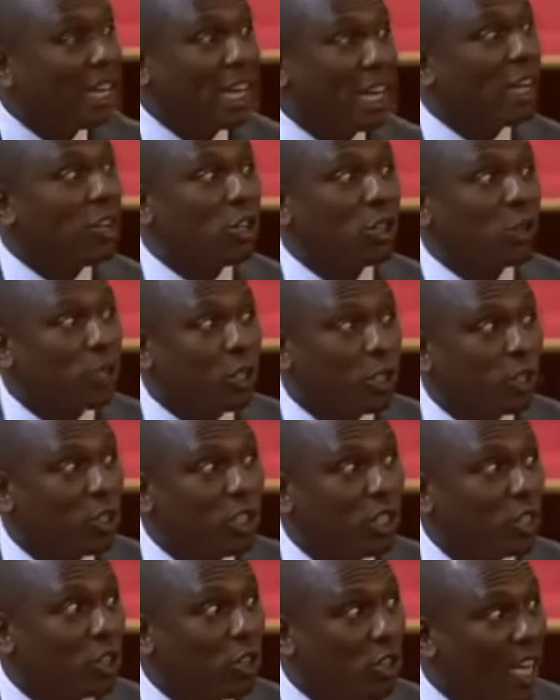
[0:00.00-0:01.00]
I cannot
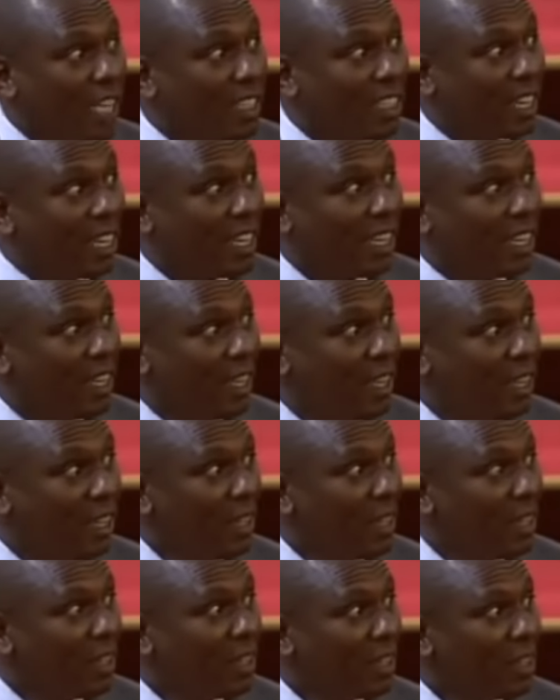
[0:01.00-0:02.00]
question it unanswered.
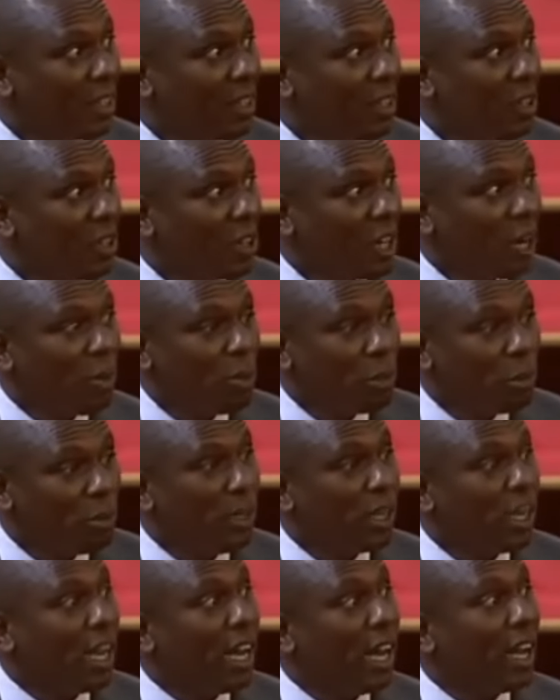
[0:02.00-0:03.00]
Honorable
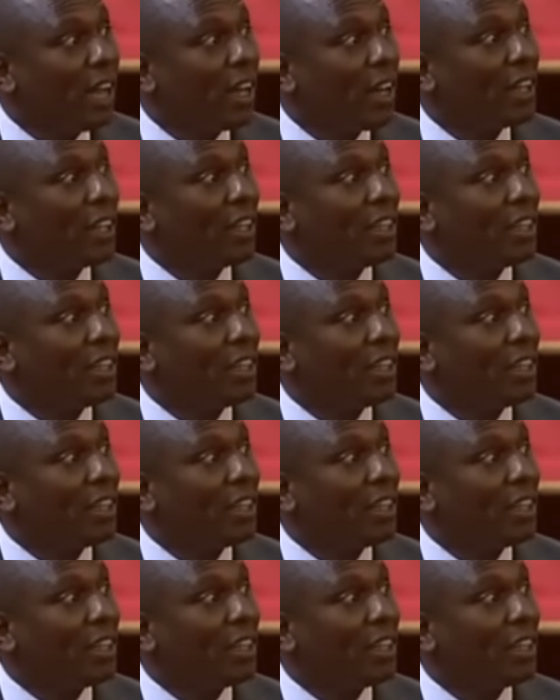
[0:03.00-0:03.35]
Speaker,